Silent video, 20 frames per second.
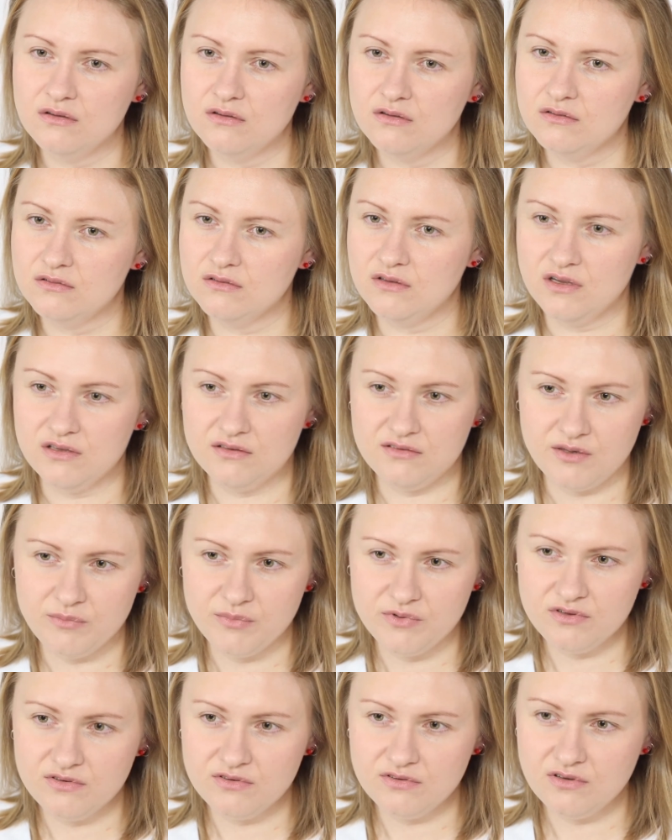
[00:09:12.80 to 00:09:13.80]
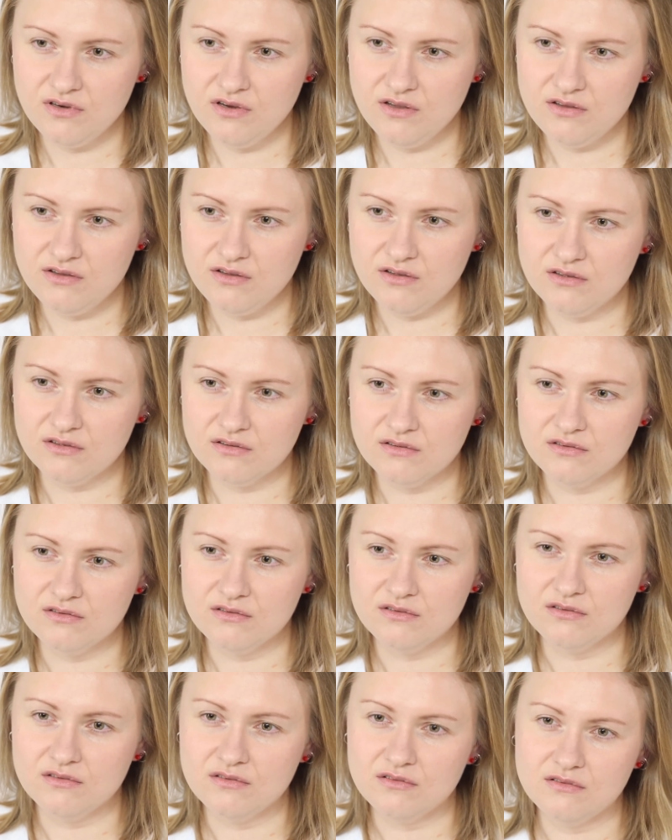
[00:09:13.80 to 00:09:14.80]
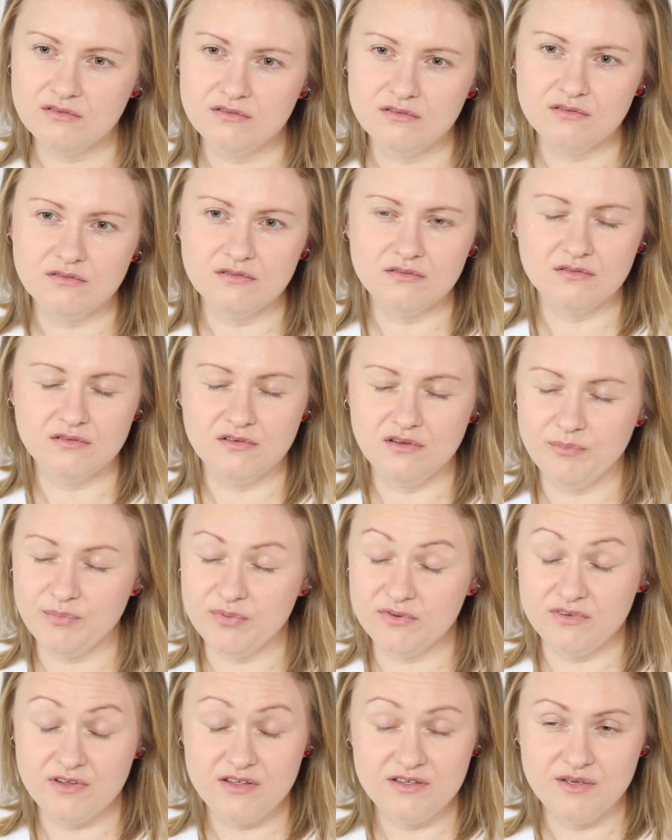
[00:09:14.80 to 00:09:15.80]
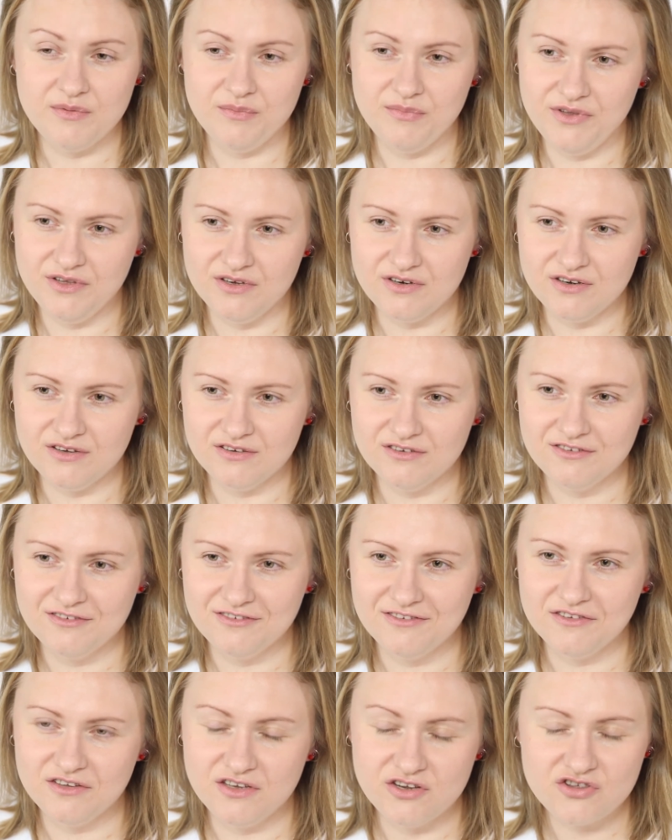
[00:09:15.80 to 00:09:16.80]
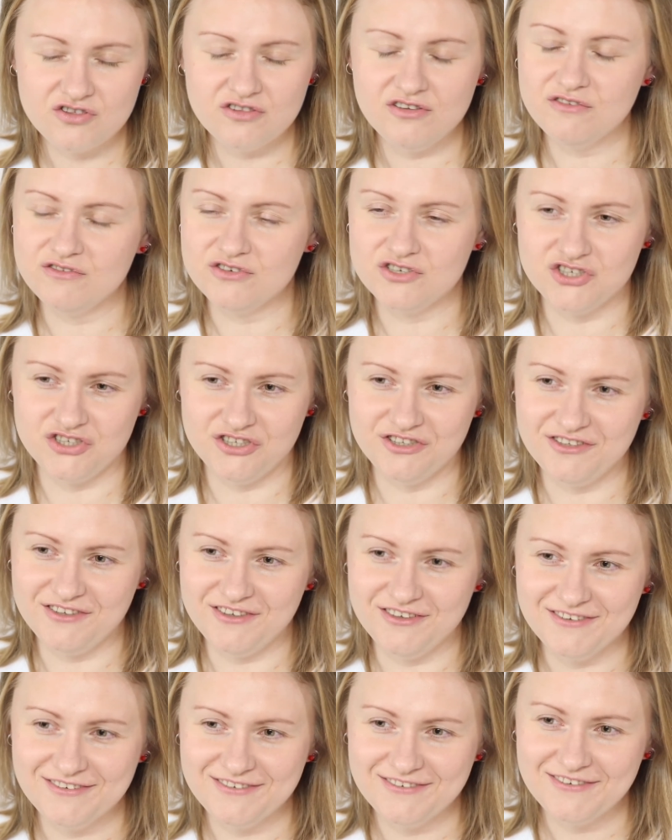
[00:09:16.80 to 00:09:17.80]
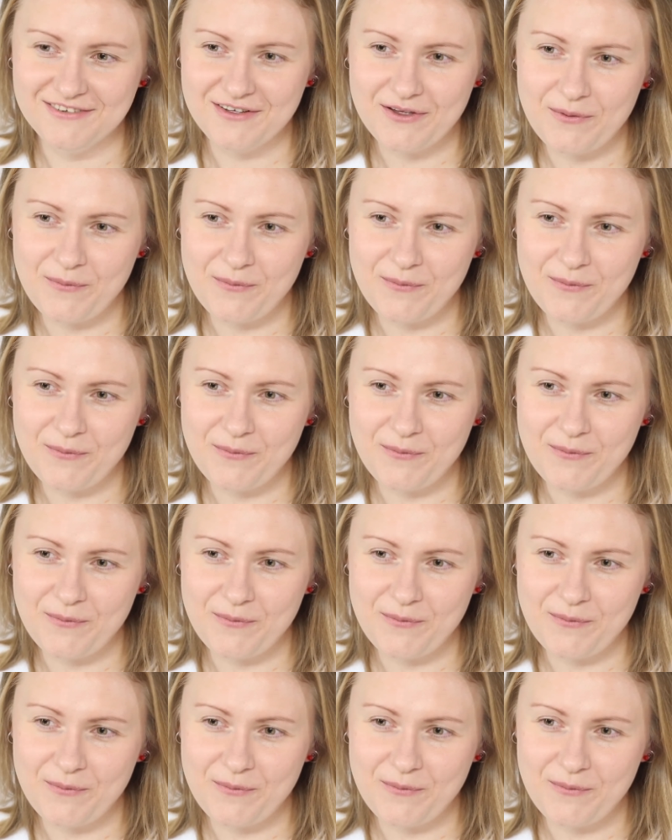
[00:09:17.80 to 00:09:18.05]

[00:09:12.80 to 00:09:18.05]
for healing oneself and understanding the world and a very happy